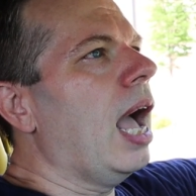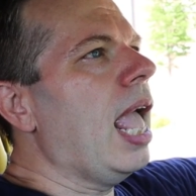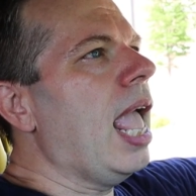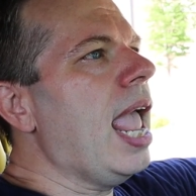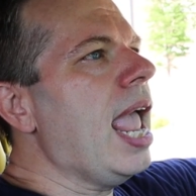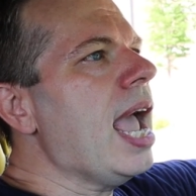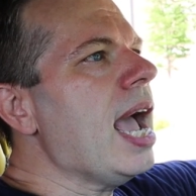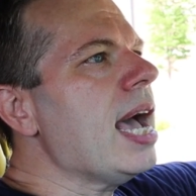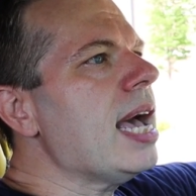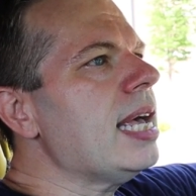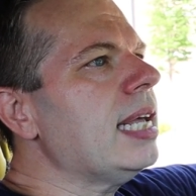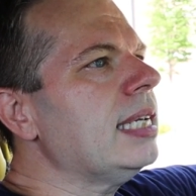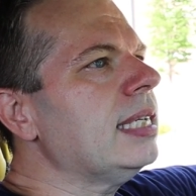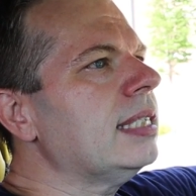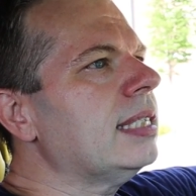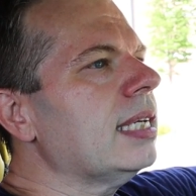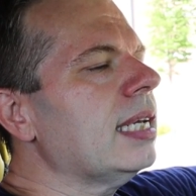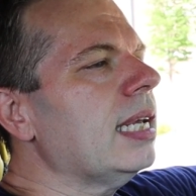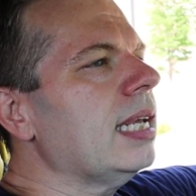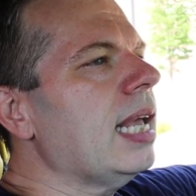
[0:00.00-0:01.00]

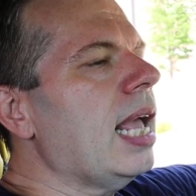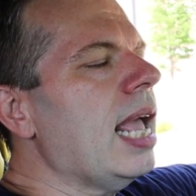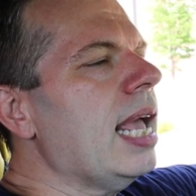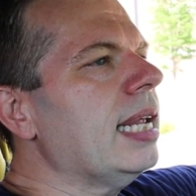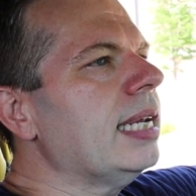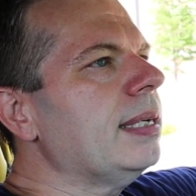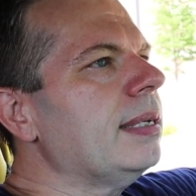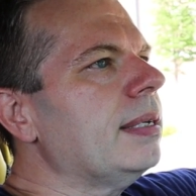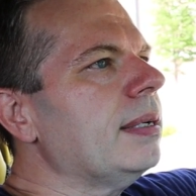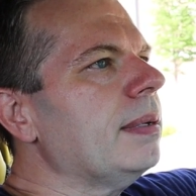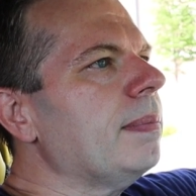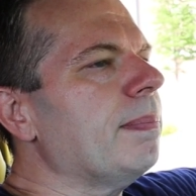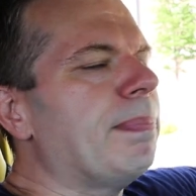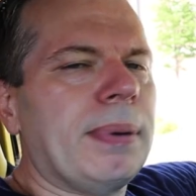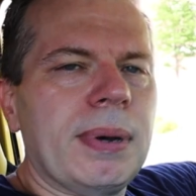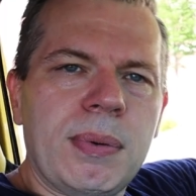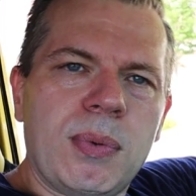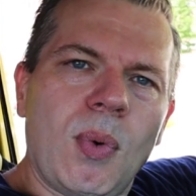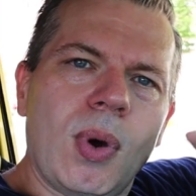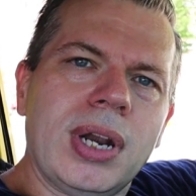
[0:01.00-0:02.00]
And and
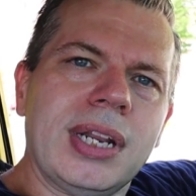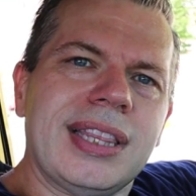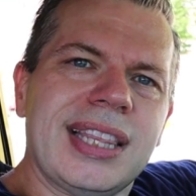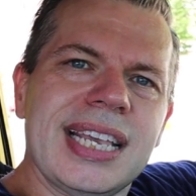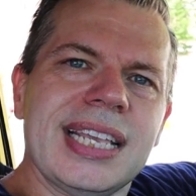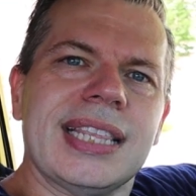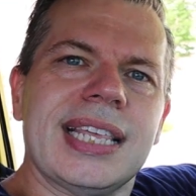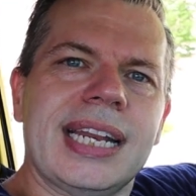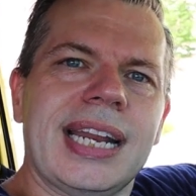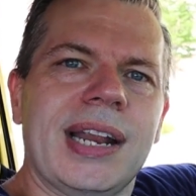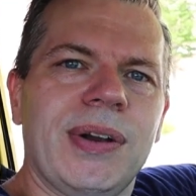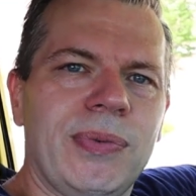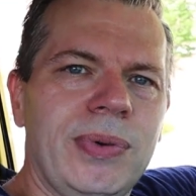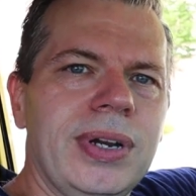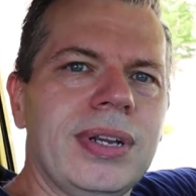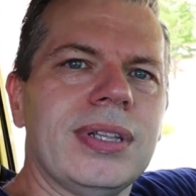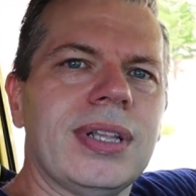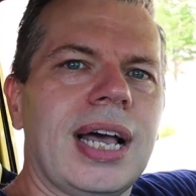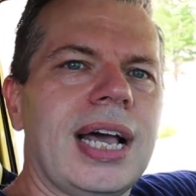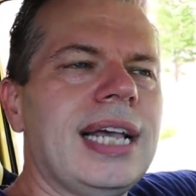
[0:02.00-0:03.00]
but one thing that I
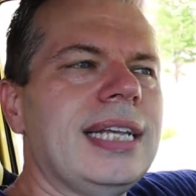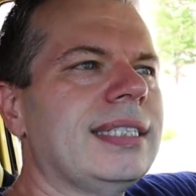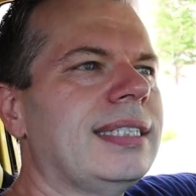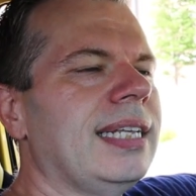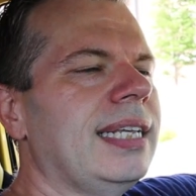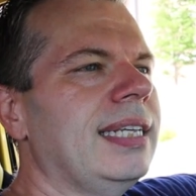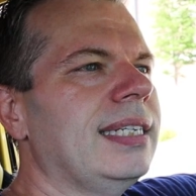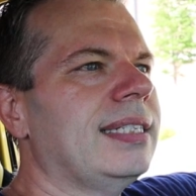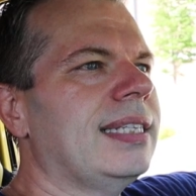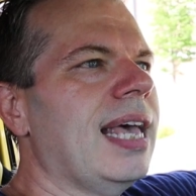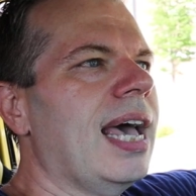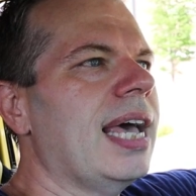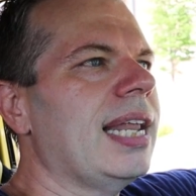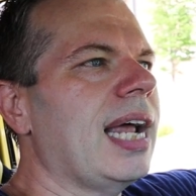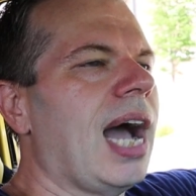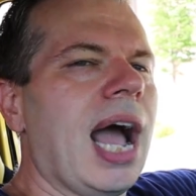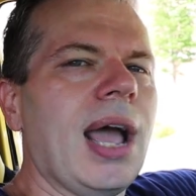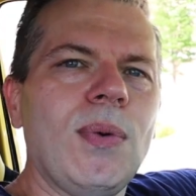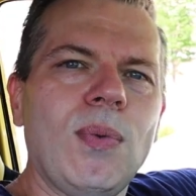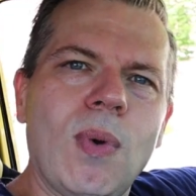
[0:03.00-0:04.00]
realized is that
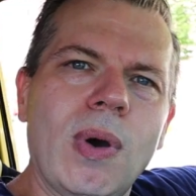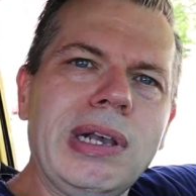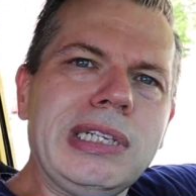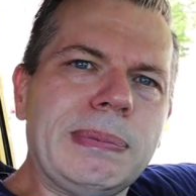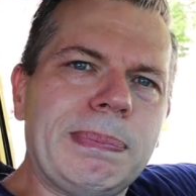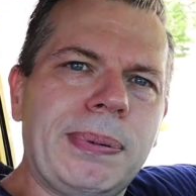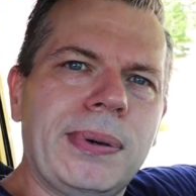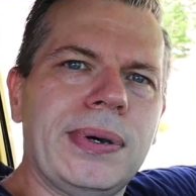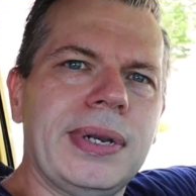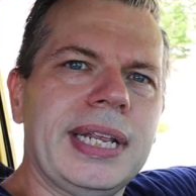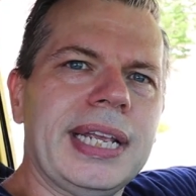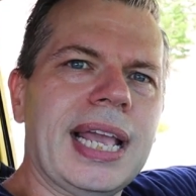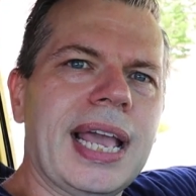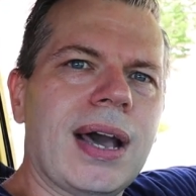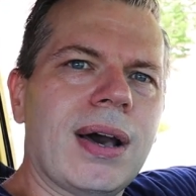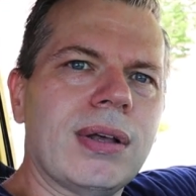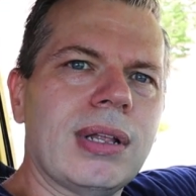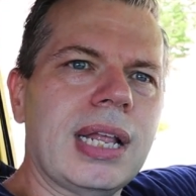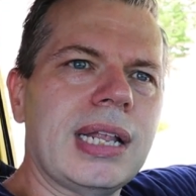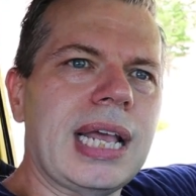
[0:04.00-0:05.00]
I was putting
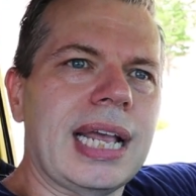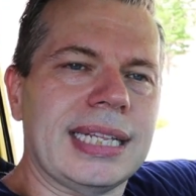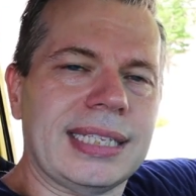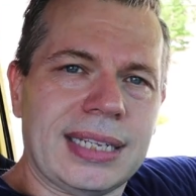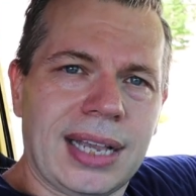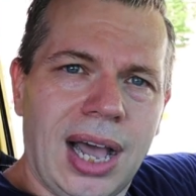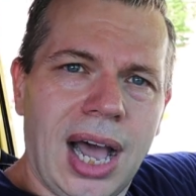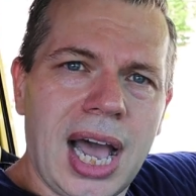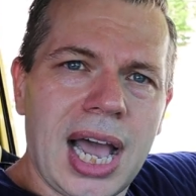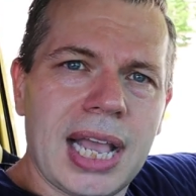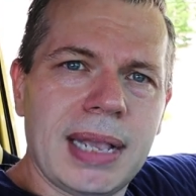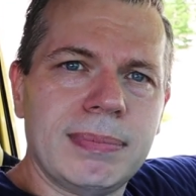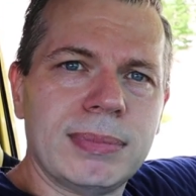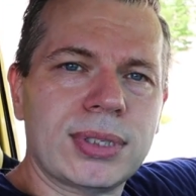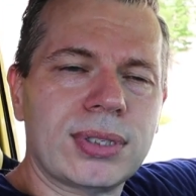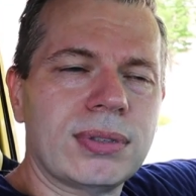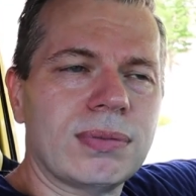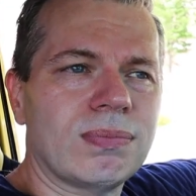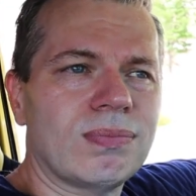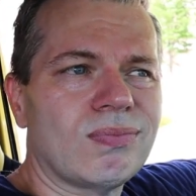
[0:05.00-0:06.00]
out at
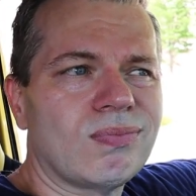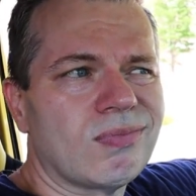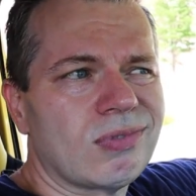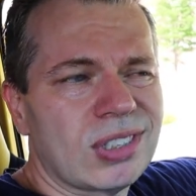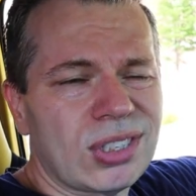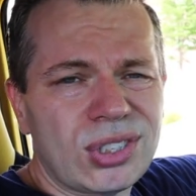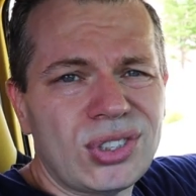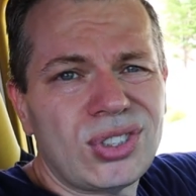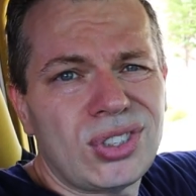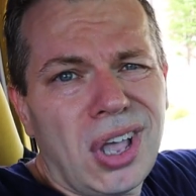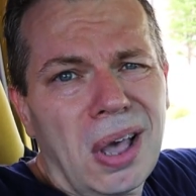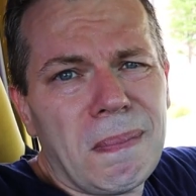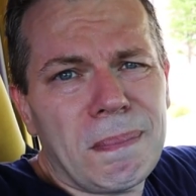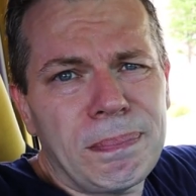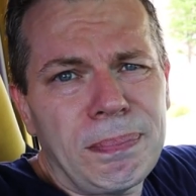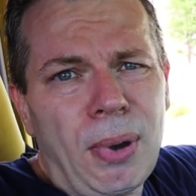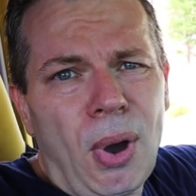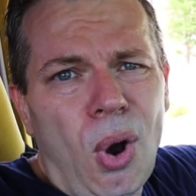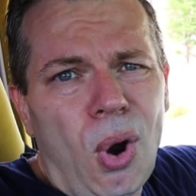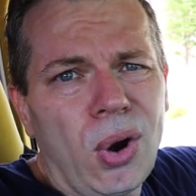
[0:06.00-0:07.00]
times
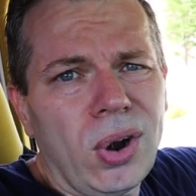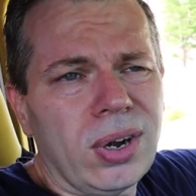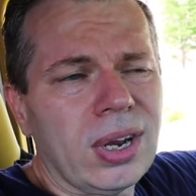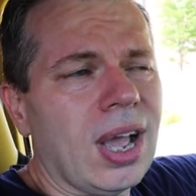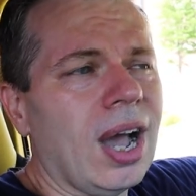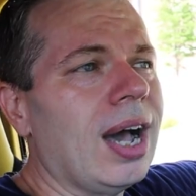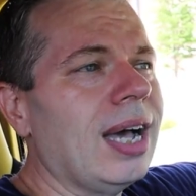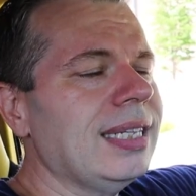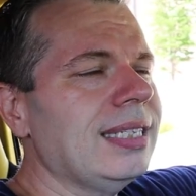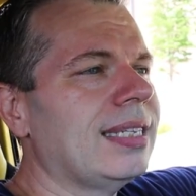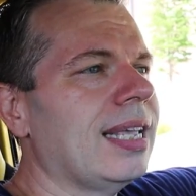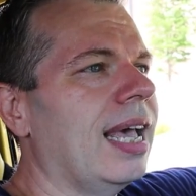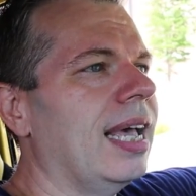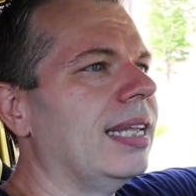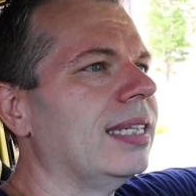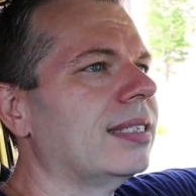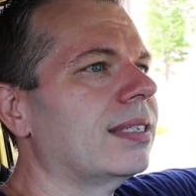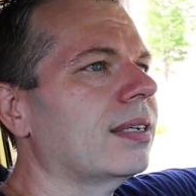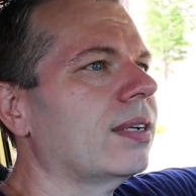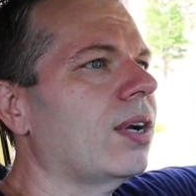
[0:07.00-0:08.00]
subpar
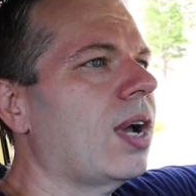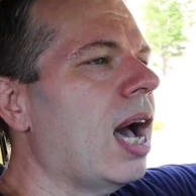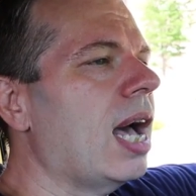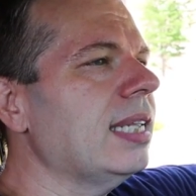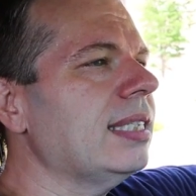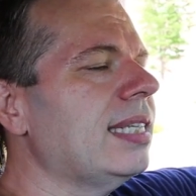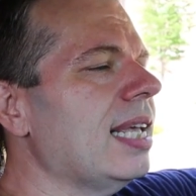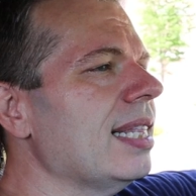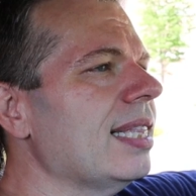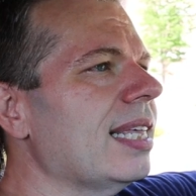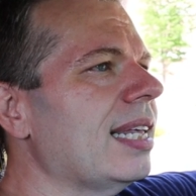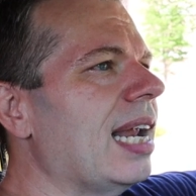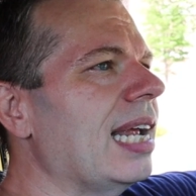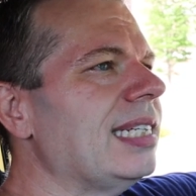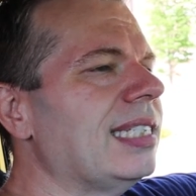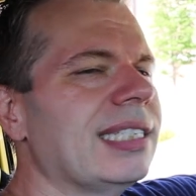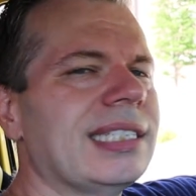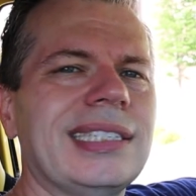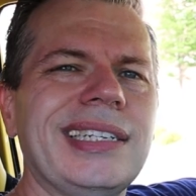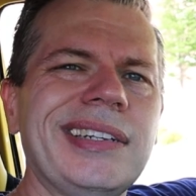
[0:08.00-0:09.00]
content, content that
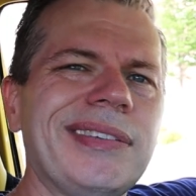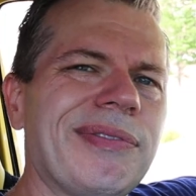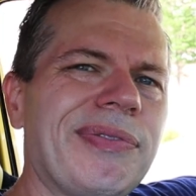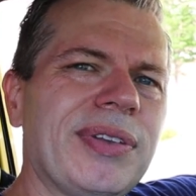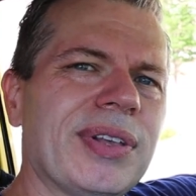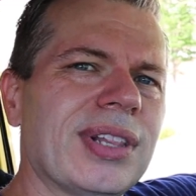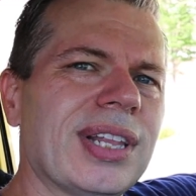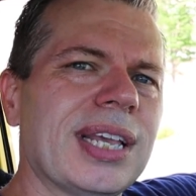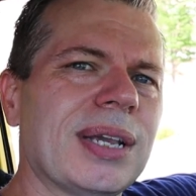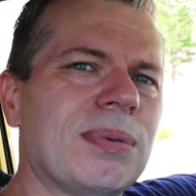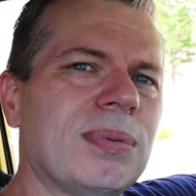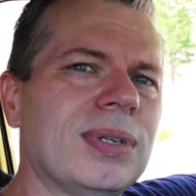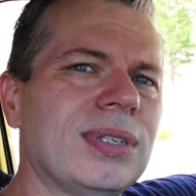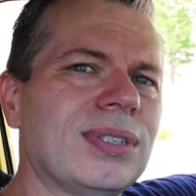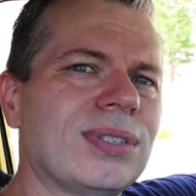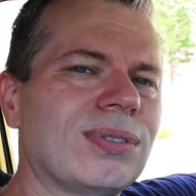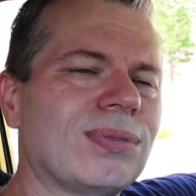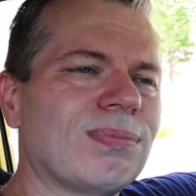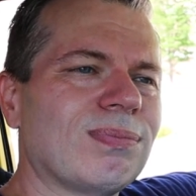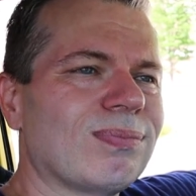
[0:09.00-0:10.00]
I just didn't feel like
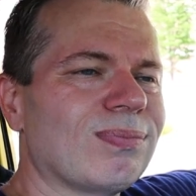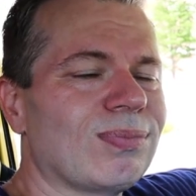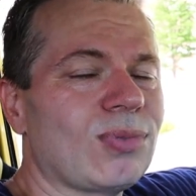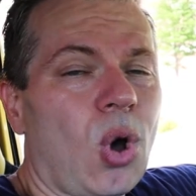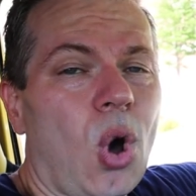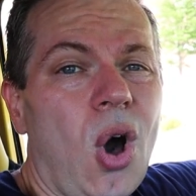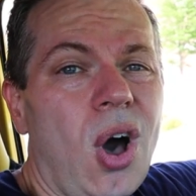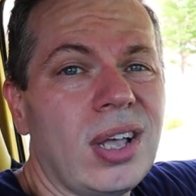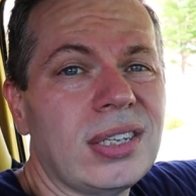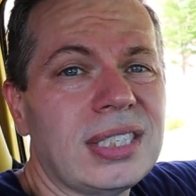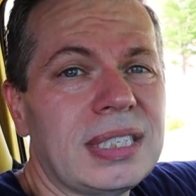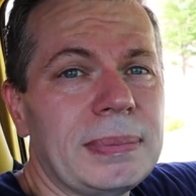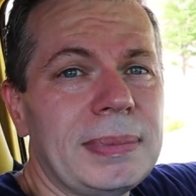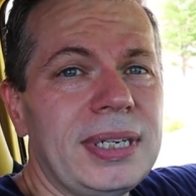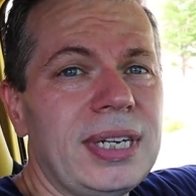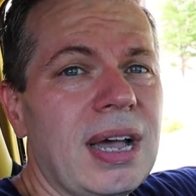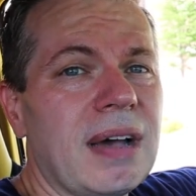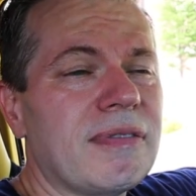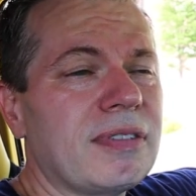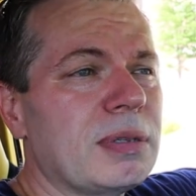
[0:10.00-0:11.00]
was awesome
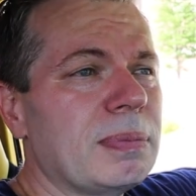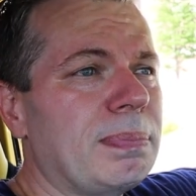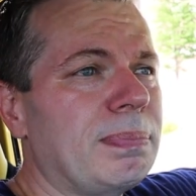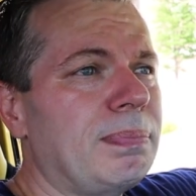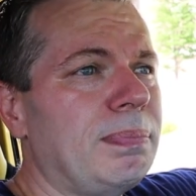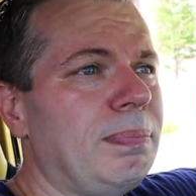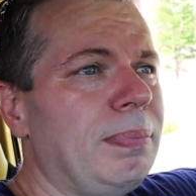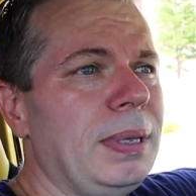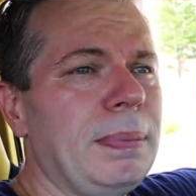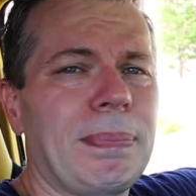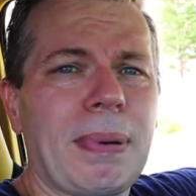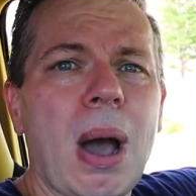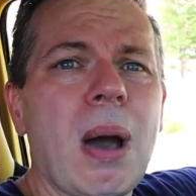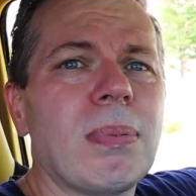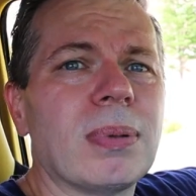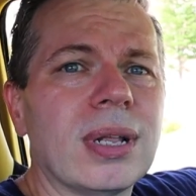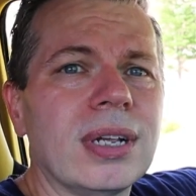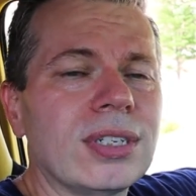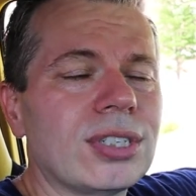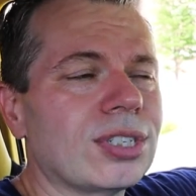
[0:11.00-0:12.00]
enough to be
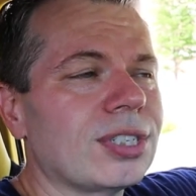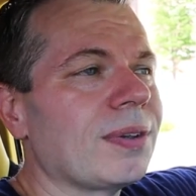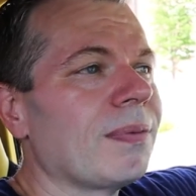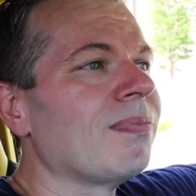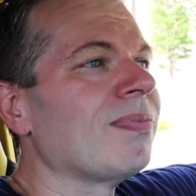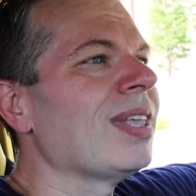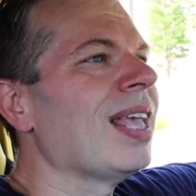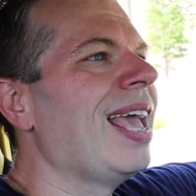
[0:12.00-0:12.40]
published.